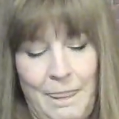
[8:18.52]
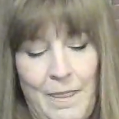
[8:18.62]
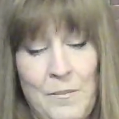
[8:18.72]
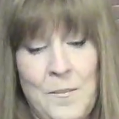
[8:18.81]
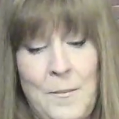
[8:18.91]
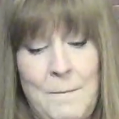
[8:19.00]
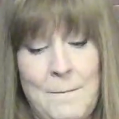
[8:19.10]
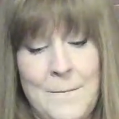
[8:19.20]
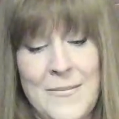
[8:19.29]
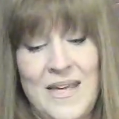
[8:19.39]

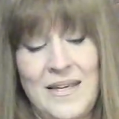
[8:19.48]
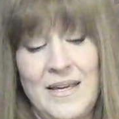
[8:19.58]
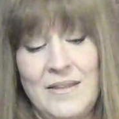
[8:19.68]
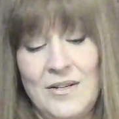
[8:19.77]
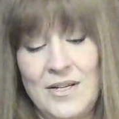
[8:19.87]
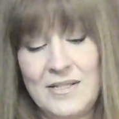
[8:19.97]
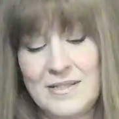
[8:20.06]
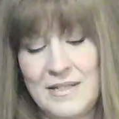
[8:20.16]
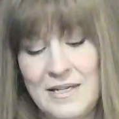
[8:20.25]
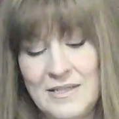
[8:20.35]
Mm. Yeah, they're not
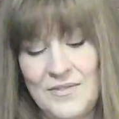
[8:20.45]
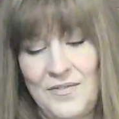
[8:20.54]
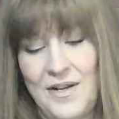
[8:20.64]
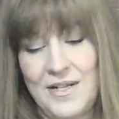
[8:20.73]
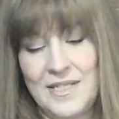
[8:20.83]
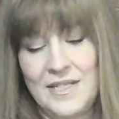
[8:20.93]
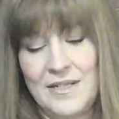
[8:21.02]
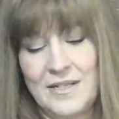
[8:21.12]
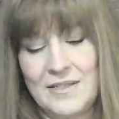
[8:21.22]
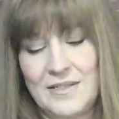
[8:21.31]
satisfied
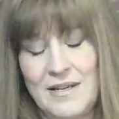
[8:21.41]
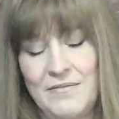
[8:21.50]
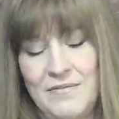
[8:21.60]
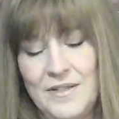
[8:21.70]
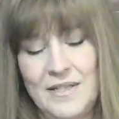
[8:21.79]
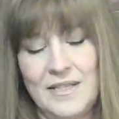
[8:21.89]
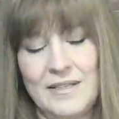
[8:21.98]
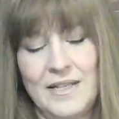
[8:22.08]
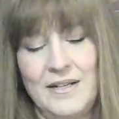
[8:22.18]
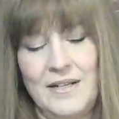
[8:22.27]
here, because I feel
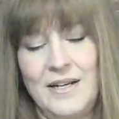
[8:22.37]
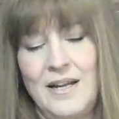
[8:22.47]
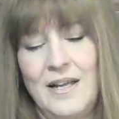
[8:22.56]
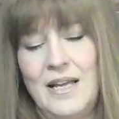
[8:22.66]
like they're